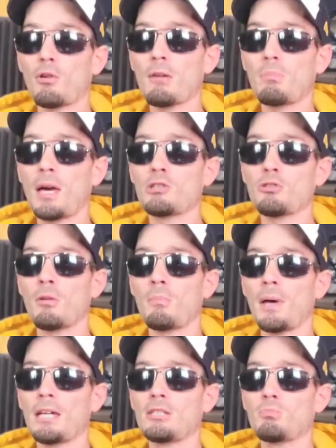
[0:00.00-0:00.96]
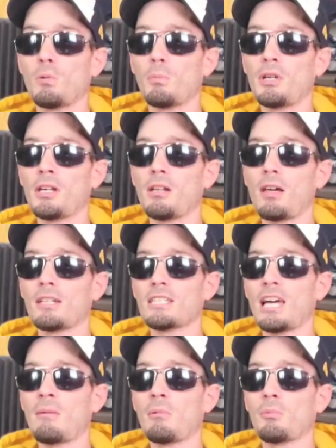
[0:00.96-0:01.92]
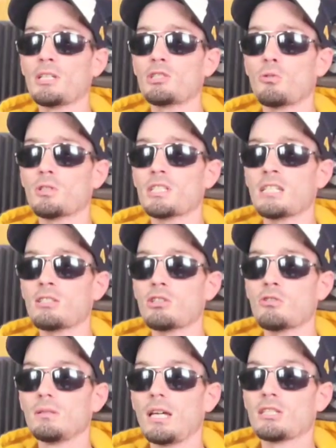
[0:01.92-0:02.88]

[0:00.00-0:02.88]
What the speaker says: a great Patreon page we're putting a lot of time and resource into,